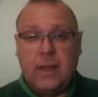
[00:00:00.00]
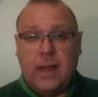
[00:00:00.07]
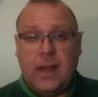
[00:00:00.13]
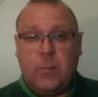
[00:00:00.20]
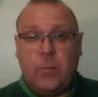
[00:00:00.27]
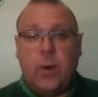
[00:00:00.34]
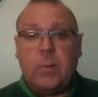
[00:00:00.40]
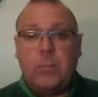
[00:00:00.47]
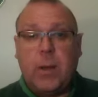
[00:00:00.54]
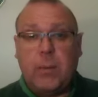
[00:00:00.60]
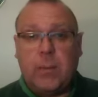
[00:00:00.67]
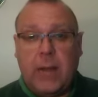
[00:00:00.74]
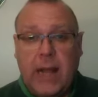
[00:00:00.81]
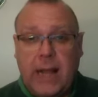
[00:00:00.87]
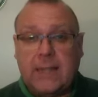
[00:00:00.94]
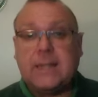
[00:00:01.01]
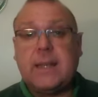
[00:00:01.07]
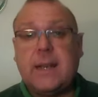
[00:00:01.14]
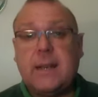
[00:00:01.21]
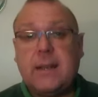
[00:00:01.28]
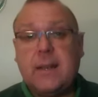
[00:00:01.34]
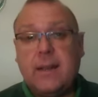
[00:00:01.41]
And when people ask,
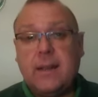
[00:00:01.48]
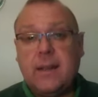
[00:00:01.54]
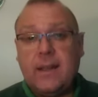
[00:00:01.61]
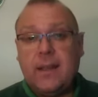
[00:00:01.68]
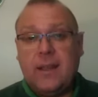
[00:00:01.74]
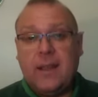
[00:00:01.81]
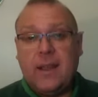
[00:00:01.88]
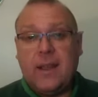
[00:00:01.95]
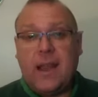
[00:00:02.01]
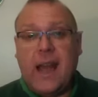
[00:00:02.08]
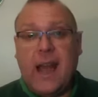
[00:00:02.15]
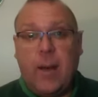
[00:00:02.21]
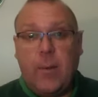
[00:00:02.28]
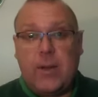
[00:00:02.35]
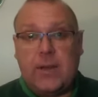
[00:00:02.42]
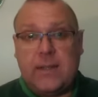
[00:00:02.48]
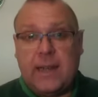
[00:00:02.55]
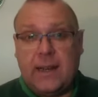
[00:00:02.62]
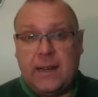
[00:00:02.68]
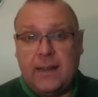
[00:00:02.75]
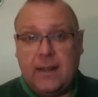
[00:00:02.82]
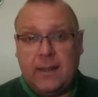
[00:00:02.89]
how is it?